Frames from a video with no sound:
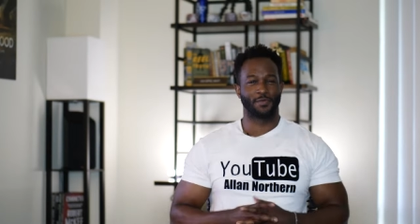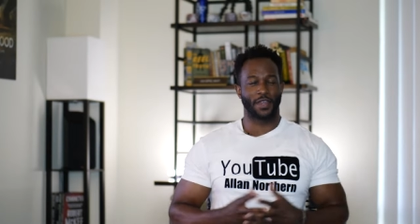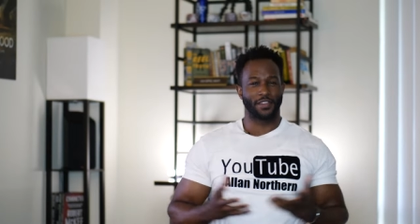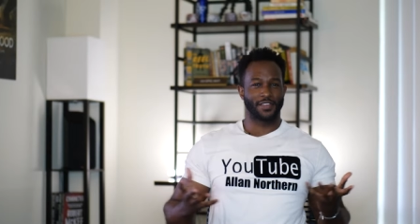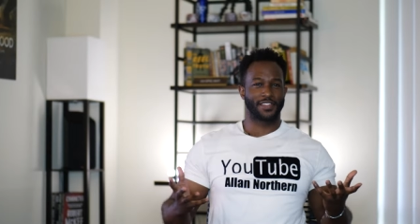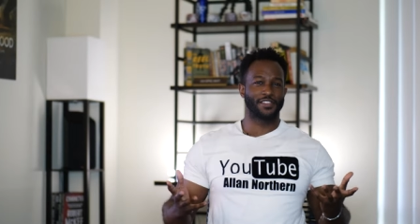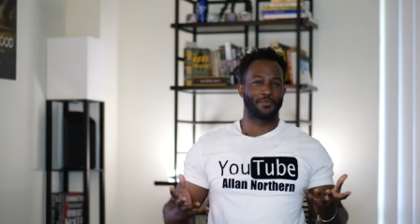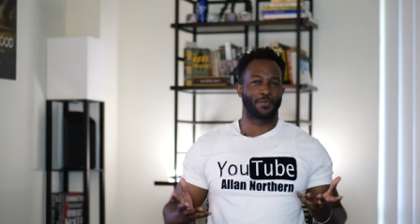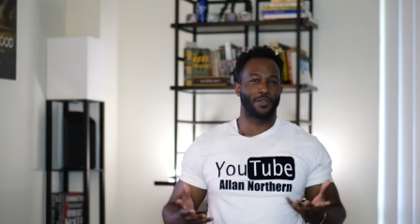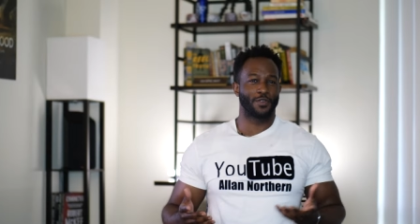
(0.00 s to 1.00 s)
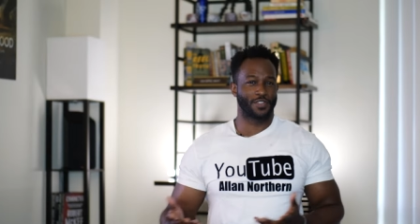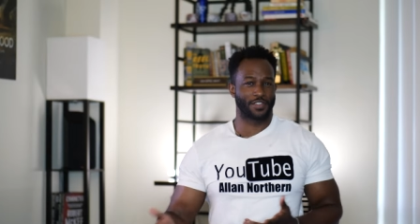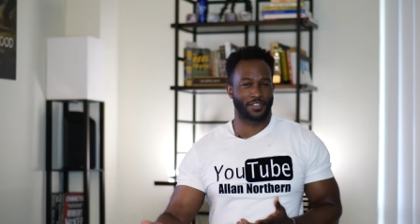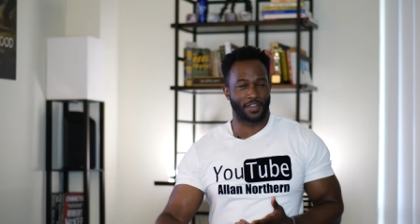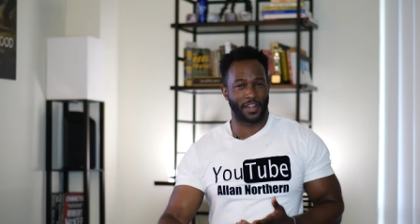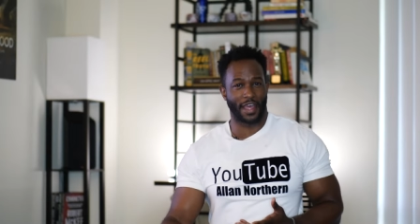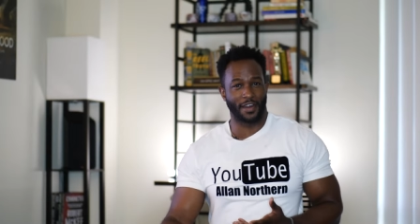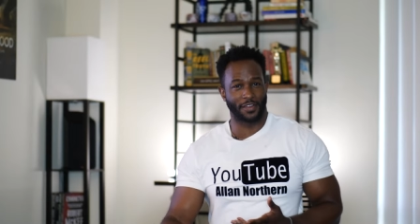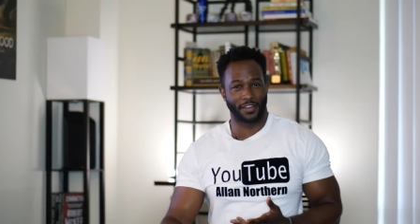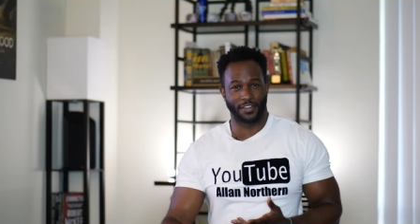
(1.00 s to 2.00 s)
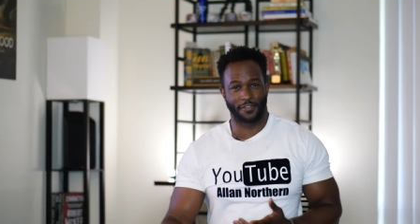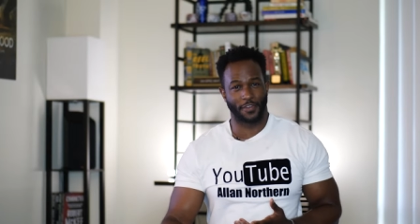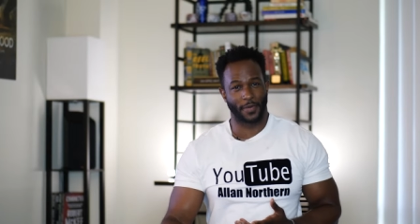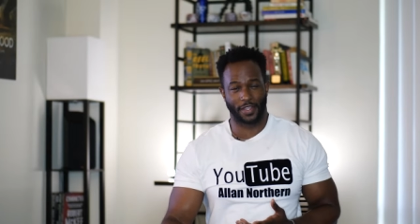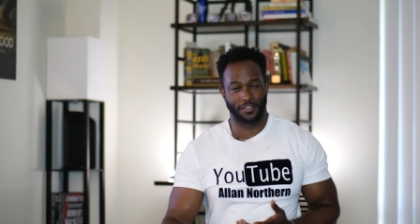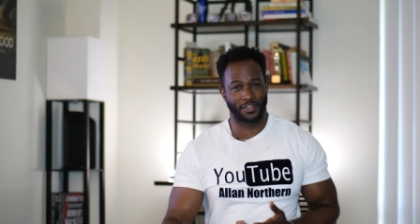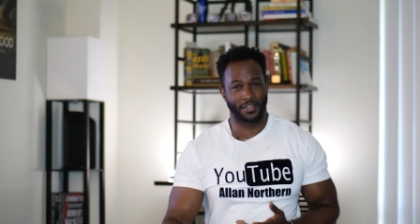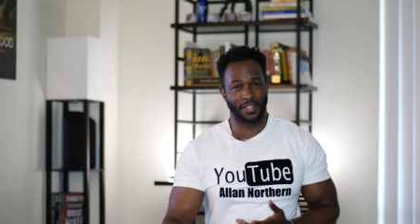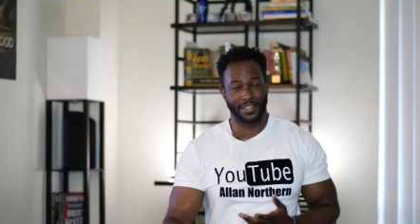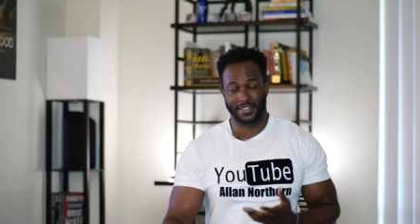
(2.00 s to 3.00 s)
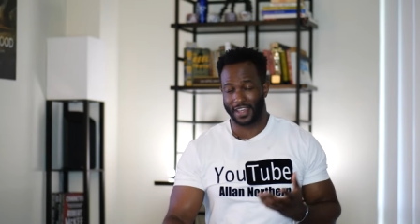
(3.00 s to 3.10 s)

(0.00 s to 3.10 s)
Whether you're a seasoned pro or just starting out on your filmmaking journey, this